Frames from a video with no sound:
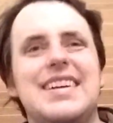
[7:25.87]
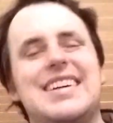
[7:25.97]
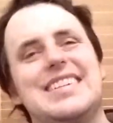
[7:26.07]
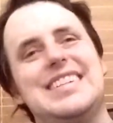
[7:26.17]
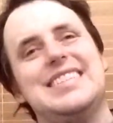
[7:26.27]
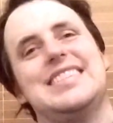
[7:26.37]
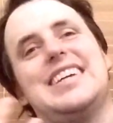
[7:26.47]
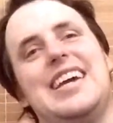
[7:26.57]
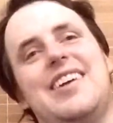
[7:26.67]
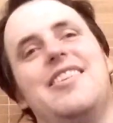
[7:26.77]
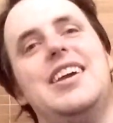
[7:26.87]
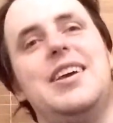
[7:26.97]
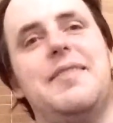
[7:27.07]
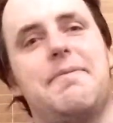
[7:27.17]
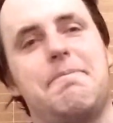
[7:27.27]
Are they
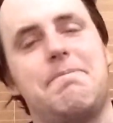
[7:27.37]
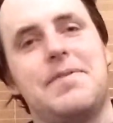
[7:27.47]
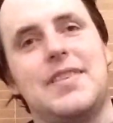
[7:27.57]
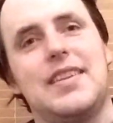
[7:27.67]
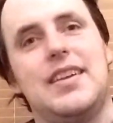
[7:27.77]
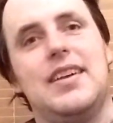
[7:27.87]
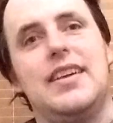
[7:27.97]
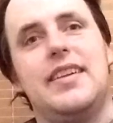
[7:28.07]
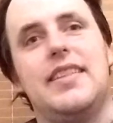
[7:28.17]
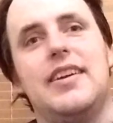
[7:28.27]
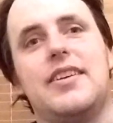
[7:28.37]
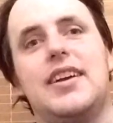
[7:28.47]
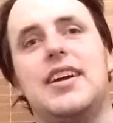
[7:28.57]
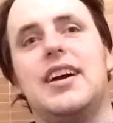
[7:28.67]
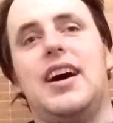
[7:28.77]
scary? They're
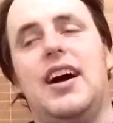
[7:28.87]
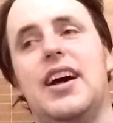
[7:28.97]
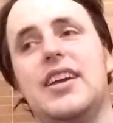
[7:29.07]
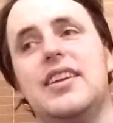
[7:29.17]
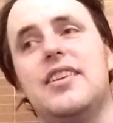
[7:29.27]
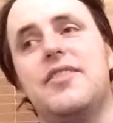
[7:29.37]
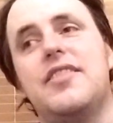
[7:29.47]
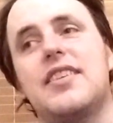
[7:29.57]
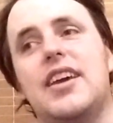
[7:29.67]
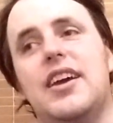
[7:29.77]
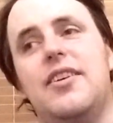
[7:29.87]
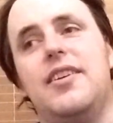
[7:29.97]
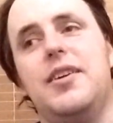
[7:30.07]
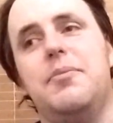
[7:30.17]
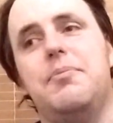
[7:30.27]
kind of
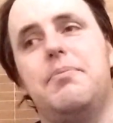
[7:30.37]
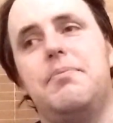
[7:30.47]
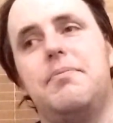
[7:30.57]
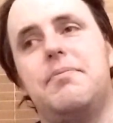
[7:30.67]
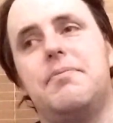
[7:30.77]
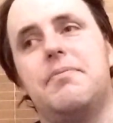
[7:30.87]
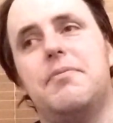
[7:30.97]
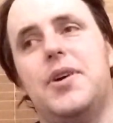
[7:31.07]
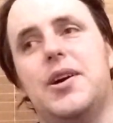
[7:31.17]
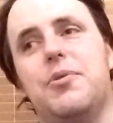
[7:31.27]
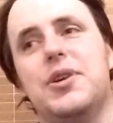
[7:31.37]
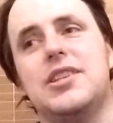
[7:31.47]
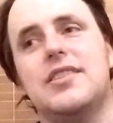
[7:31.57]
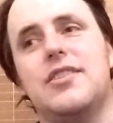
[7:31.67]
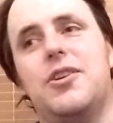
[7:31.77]
scary.
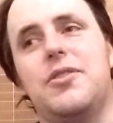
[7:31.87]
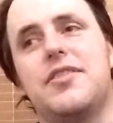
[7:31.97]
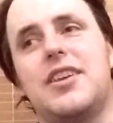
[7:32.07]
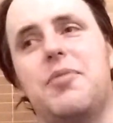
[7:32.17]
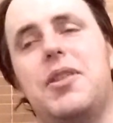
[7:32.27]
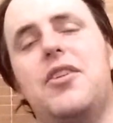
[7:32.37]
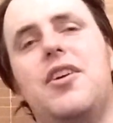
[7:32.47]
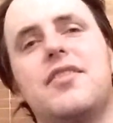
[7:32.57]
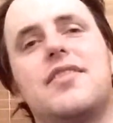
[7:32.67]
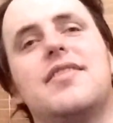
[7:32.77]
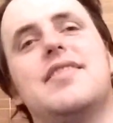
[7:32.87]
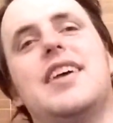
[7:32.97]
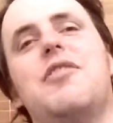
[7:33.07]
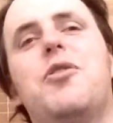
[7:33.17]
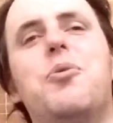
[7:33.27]
Witches are all scary, but they're not
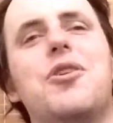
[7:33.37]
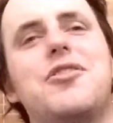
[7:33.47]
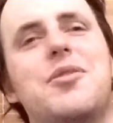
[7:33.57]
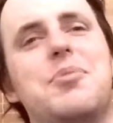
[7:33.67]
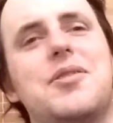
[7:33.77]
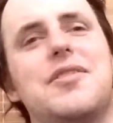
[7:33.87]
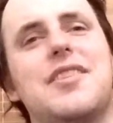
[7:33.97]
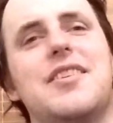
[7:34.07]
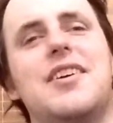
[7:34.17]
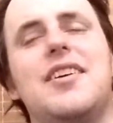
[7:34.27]
devil worshippers. They